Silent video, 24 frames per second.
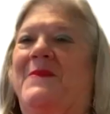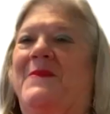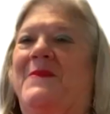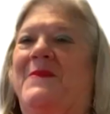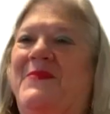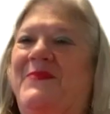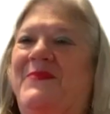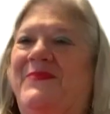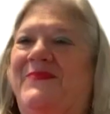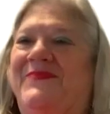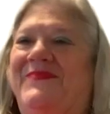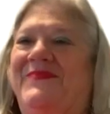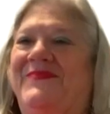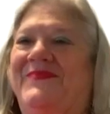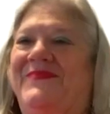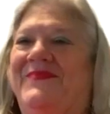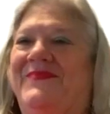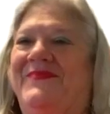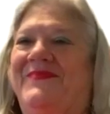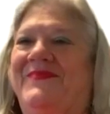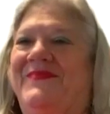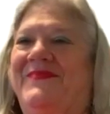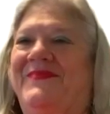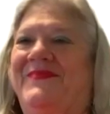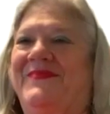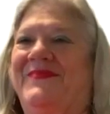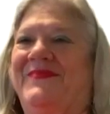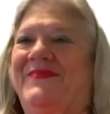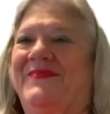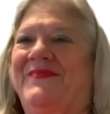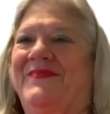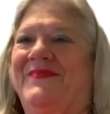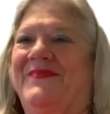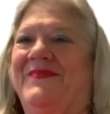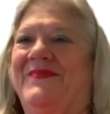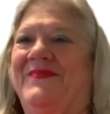
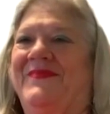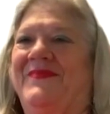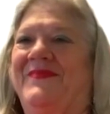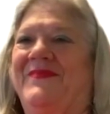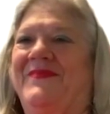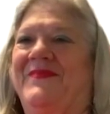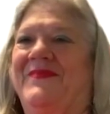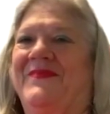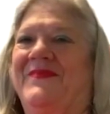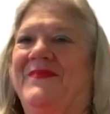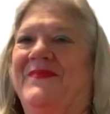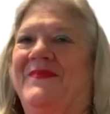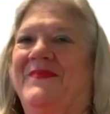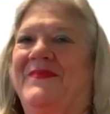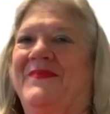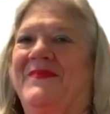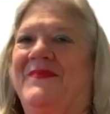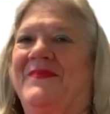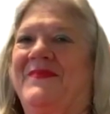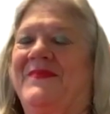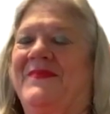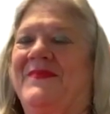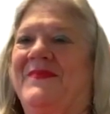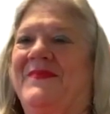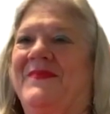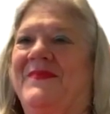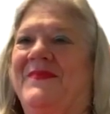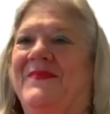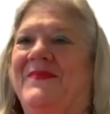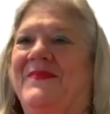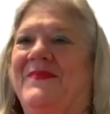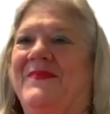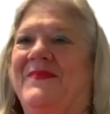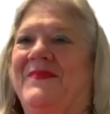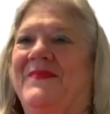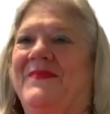
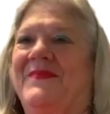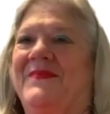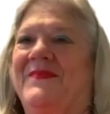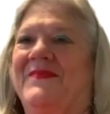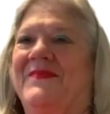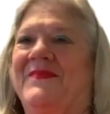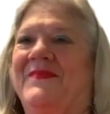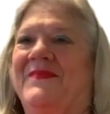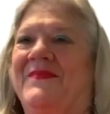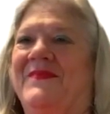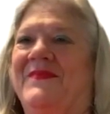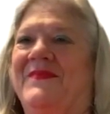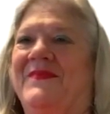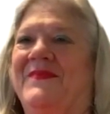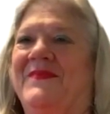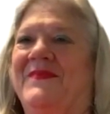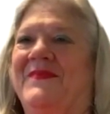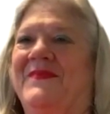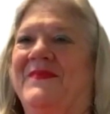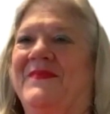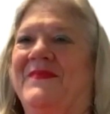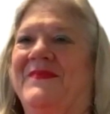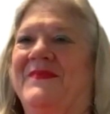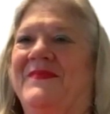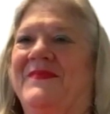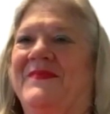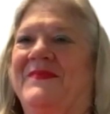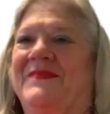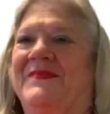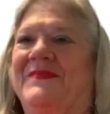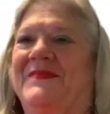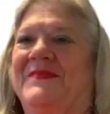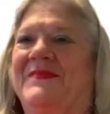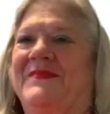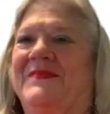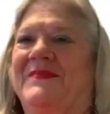
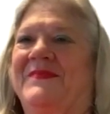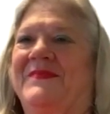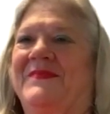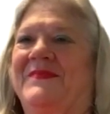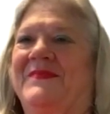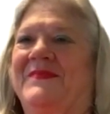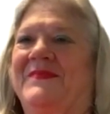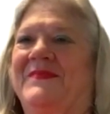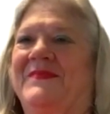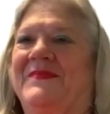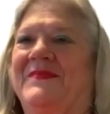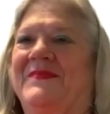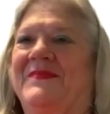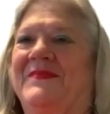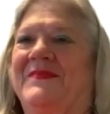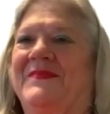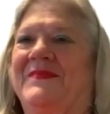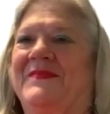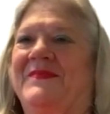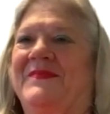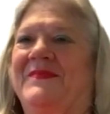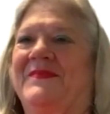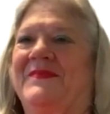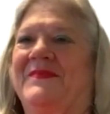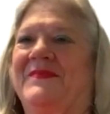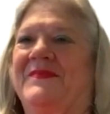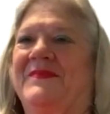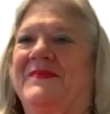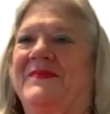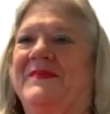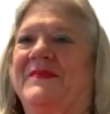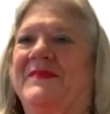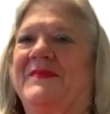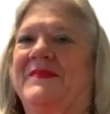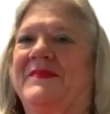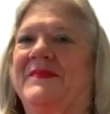
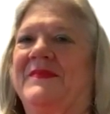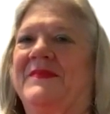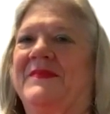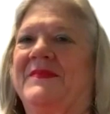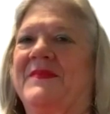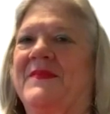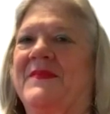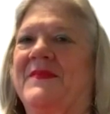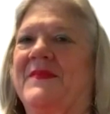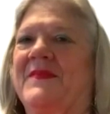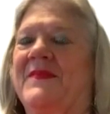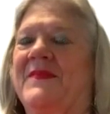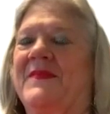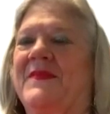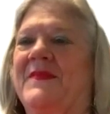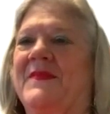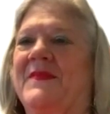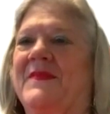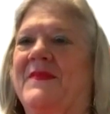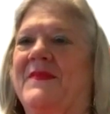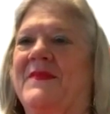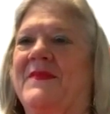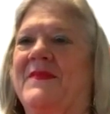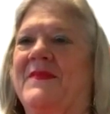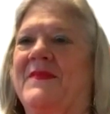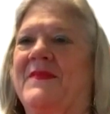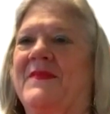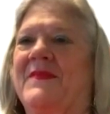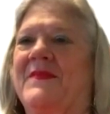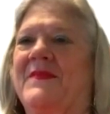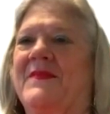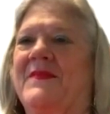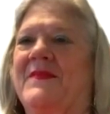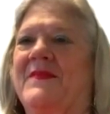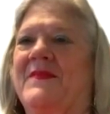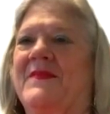
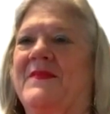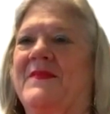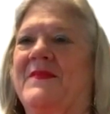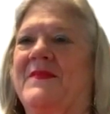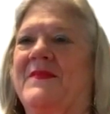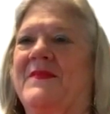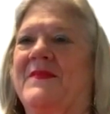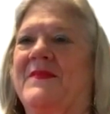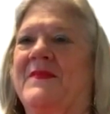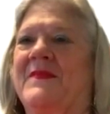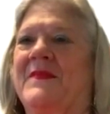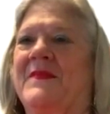The person shown says nothing.